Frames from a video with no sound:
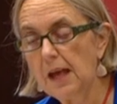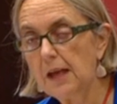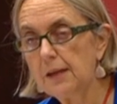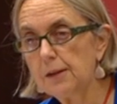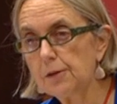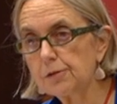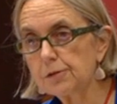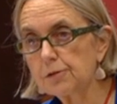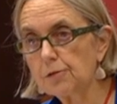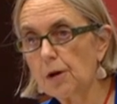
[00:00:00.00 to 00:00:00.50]
and
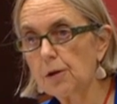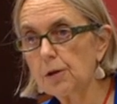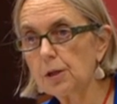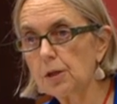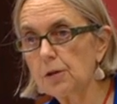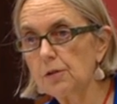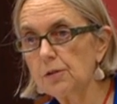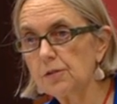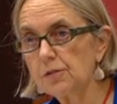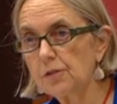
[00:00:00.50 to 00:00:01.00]
there is
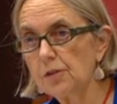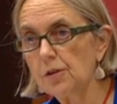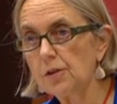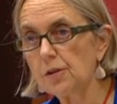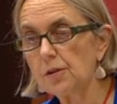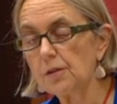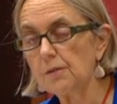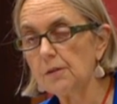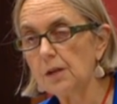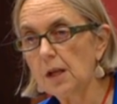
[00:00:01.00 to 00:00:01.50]
growing
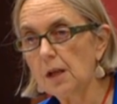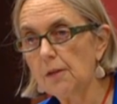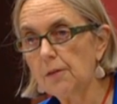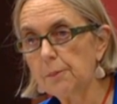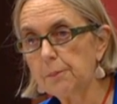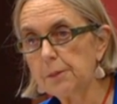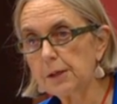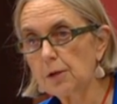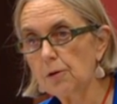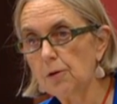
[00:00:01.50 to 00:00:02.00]
concern
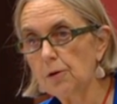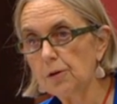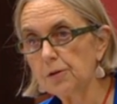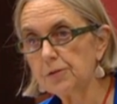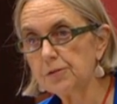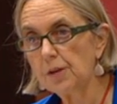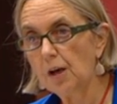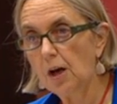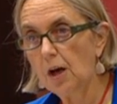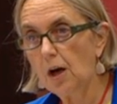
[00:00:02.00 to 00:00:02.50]
that
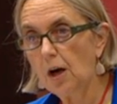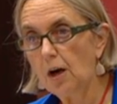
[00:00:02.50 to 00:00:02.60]
because